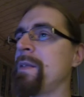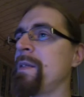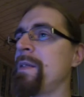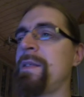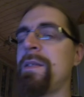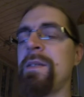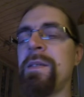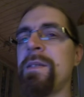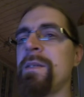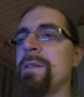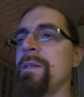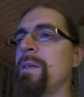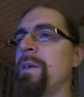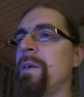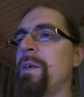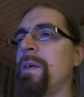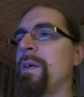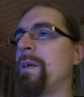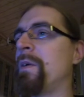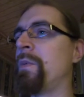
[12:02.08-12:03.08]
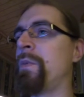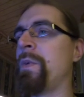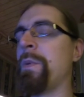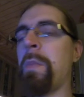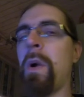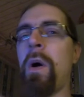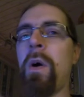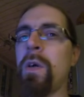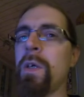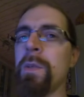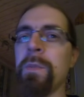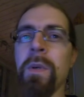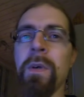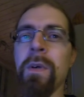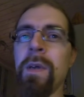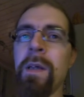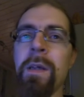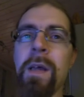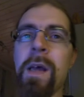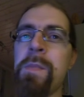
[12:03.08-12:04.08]
It's
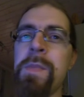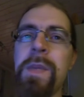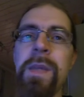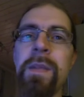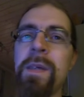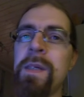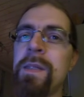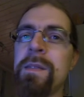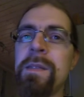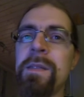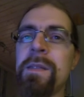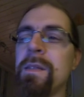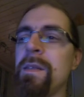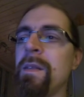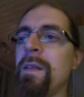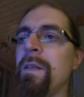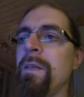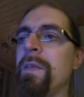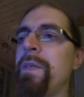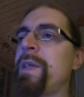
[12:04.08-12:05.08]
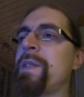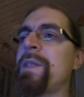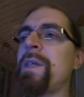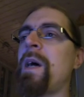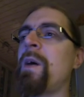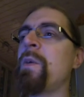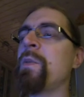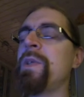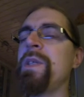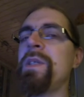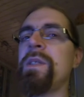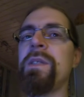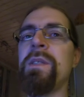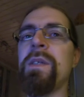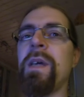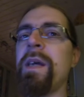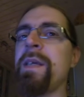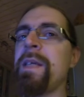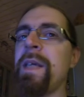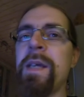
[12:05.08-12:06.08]
remarkable. I mean, the sound is,
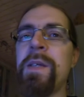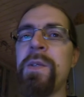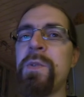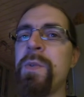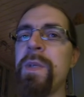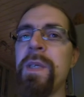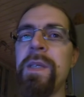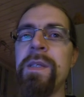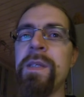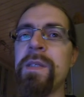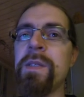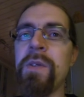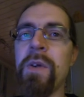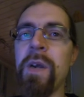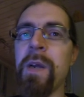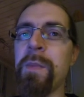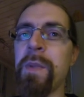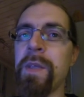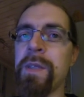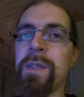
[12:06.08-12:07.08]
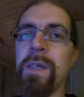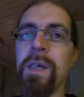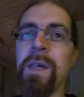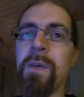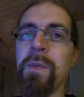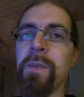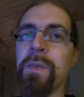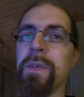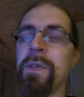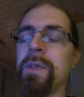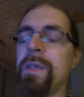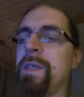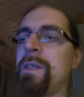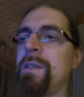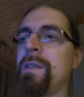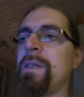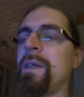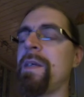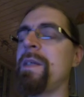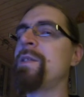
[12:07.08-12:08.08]
I can't really describe the sound.
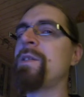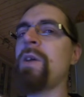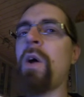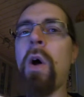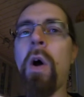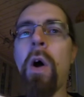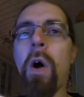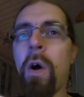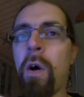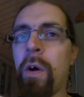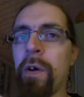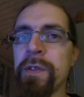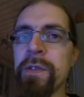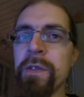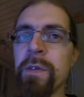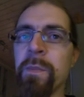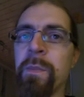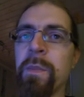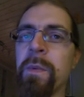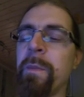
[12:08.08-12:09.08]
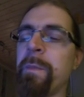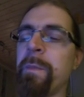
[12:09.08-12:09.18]
It's awesome.